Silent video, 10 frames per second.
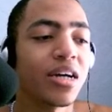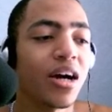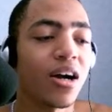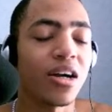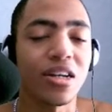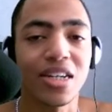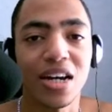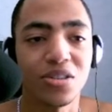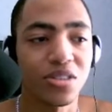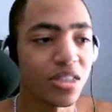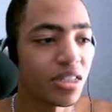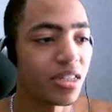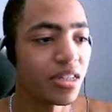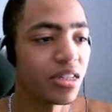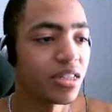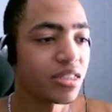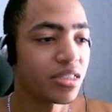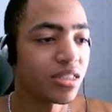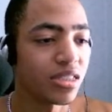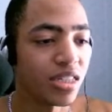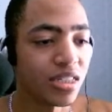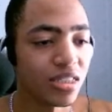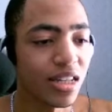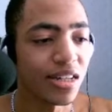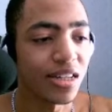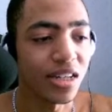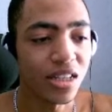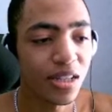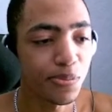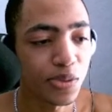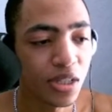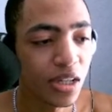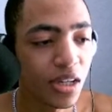are counting things like Eclipse,